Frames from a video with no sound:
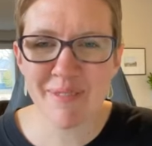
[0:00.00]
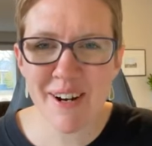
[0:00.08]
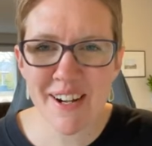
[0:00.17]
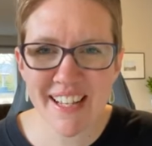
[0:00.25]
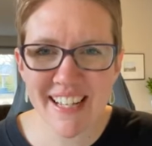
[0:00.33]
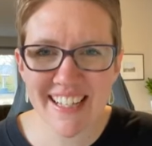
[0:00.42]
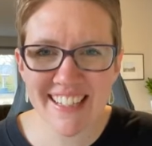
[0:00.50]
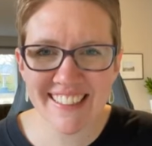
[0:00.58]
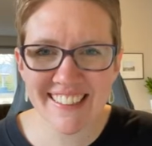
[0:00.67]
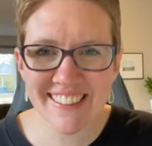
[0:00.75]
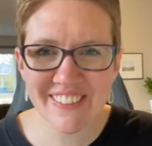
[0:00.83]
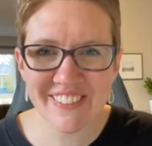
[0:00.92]

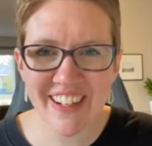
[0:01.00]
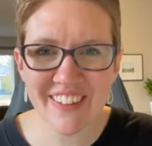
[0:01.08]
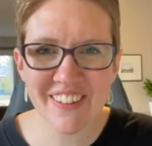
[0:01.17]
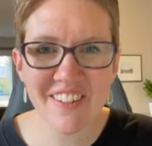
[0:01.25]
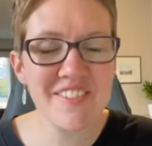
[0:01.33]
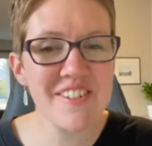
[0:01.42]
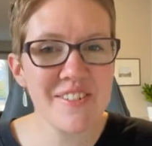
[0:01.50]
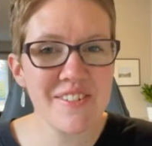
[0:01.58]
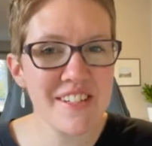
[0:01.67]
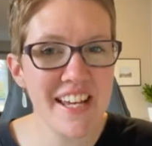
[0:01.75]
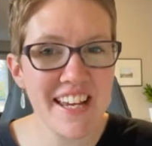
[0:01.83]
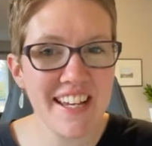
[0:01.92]
morning. Welcome
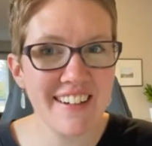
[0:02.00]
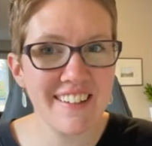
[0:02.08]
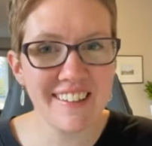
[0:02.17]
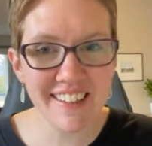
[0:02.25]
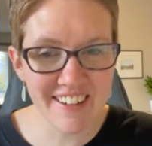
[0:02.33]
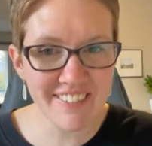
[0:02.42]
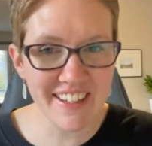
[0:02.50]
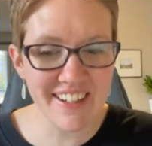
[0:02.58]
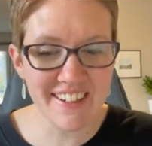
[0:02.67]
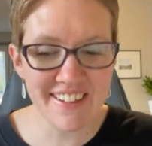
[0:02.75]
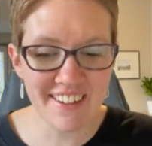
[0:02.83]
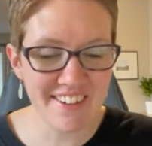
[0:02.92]
to day
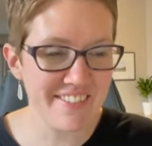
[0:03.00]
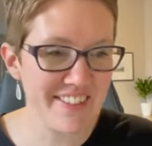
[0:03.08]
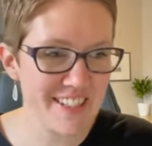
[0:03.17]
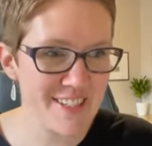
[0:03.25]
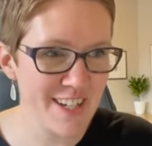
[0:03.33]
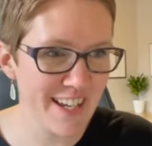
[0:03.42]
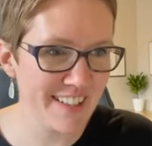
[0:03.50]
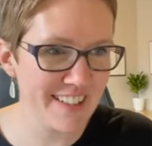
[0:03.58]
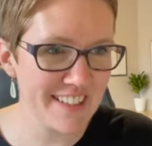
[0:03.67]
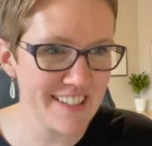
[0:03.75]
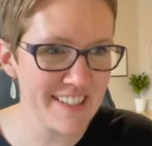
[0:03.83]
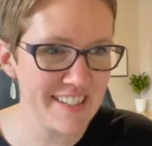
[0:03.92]
11 of the
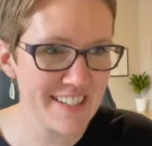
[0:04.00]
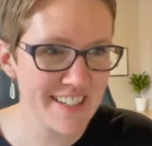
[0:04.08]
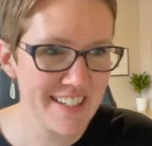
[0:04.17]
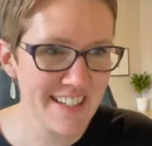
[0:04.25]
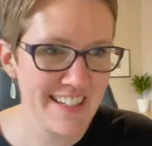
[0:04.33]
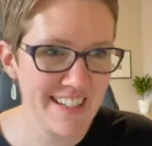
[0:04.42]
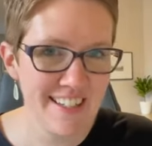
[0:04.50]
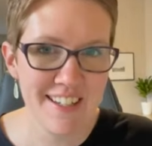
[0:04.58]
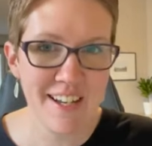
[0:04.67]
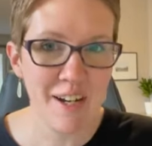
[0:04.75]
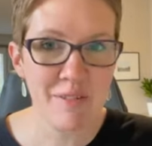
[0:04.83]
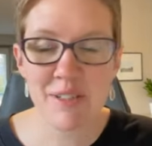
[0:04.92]
challenge.
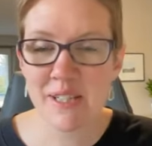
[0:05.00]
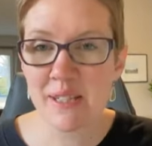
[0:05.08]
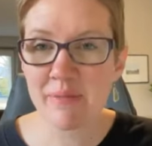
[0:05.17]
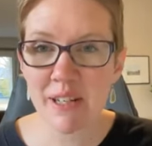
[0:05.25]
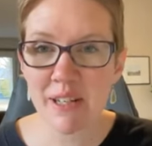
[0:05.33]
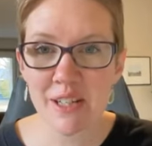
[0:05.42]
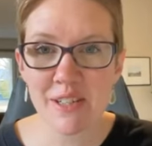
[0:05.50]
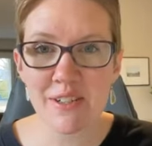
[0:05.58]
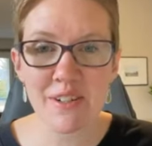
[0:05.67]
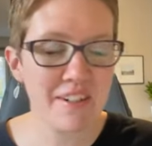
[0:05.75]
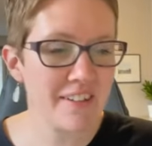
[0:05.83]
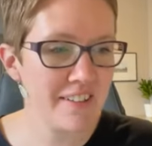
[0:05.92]
I will just make
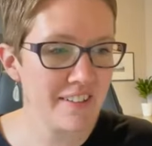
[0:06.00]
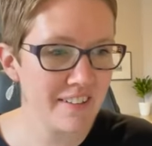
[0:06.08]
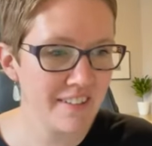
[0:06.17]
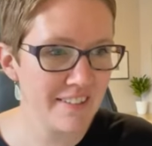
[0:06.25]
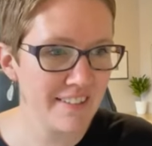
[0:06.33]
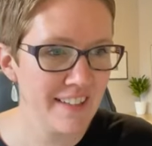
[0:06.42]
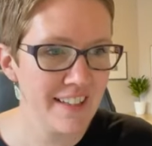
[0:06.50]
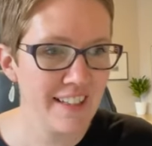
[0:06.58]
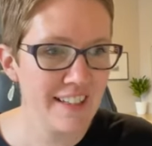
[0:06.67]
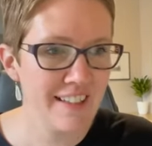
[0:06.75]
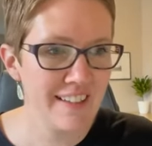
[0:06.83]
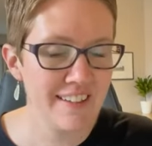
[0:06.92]
sure
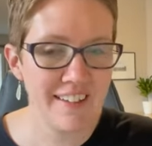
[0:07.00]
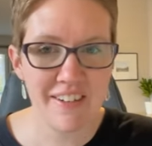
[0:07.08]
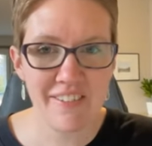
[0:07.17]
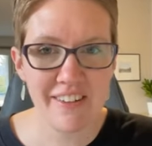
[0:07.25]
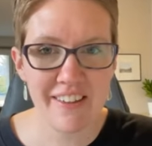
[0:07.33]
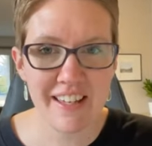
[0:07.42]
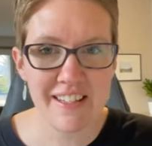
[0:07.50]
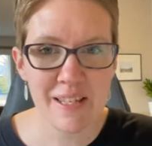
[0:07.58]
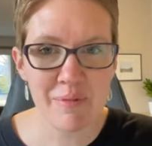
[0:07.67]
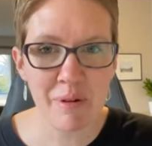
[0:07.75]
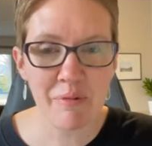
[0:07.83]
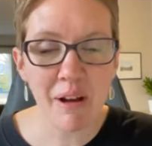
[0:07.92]
that everything is
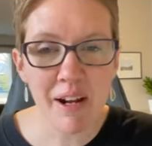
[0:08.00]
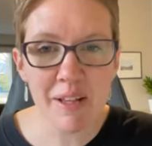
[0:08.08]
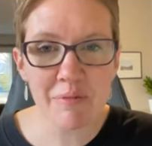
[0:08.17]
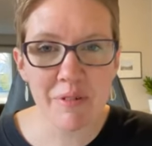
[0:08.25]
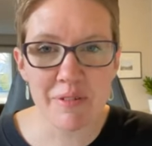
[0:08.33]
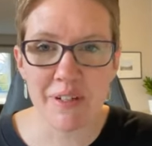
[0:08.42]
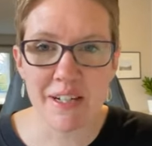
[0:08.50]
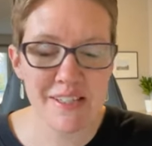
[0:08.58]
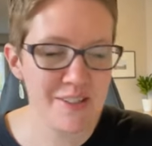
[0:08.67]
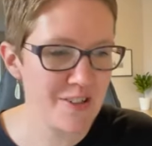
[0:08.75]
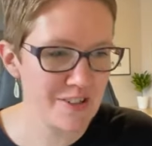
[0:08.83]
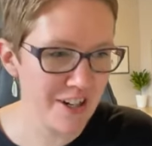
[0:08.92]
up and running before I
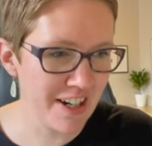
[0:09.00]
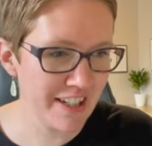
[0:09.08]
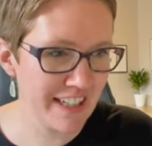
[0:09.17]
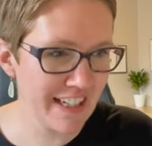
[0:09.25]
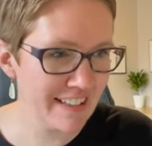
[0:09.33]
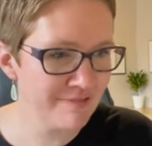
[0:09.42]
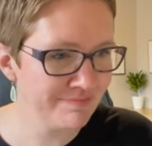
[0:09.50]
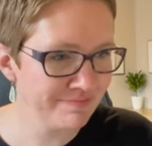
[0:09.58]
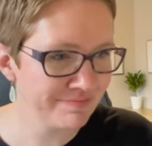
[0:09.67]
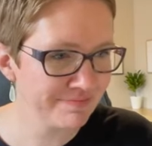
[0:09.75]
start talking,